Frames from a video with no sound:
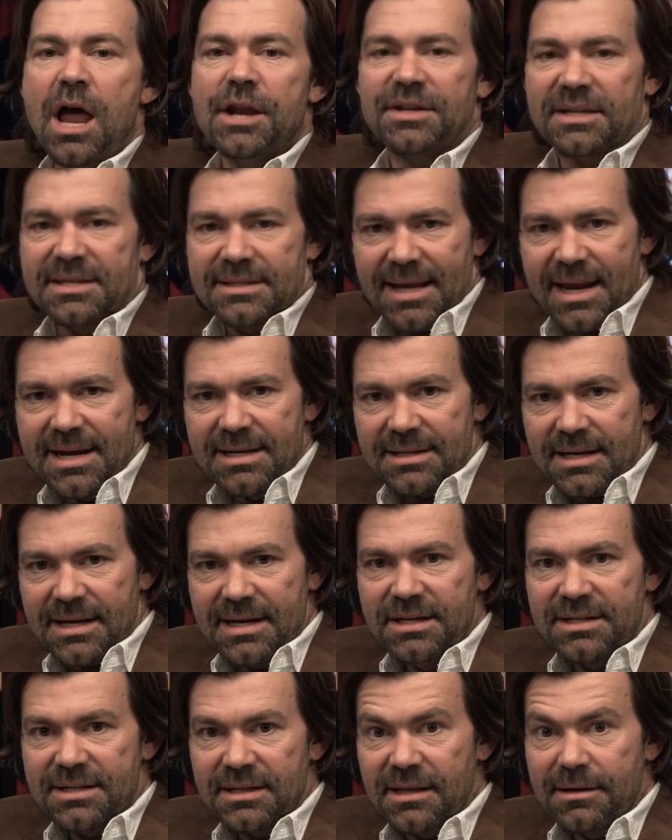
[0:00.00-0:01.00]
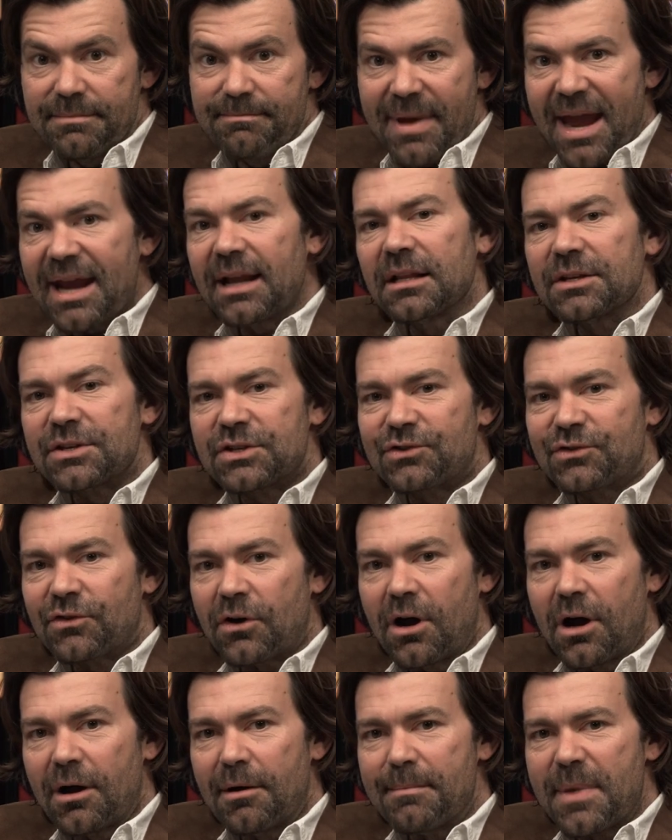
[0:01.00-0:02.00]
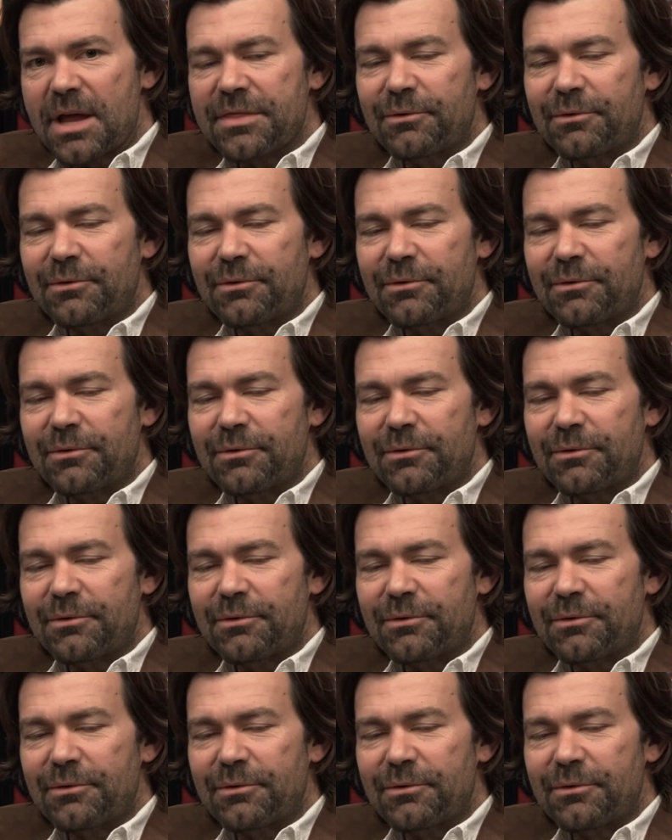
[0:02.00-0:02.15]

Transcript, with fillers: Descent into the Maelstrom,